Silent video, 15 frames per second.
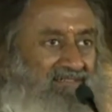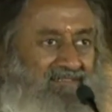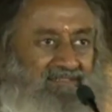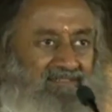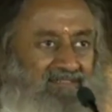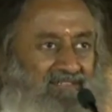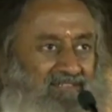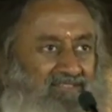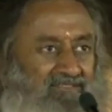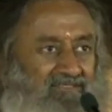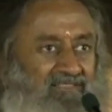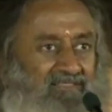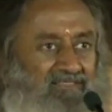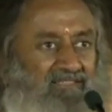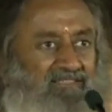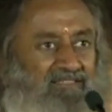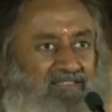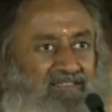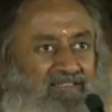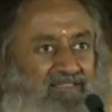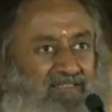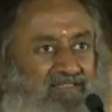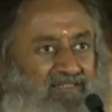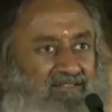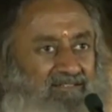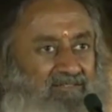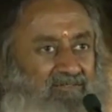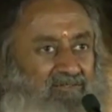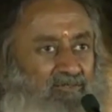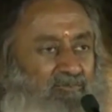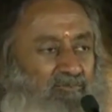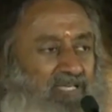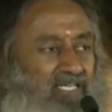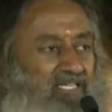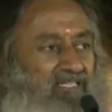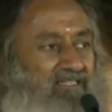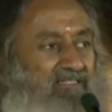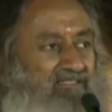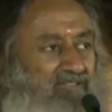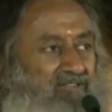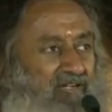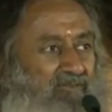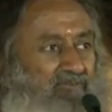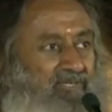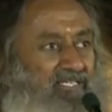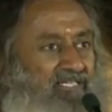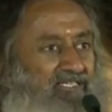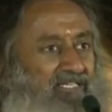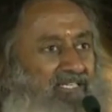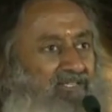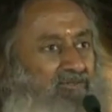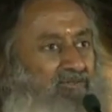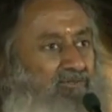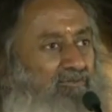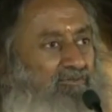That's nothing. Too big. It's not bigger than you.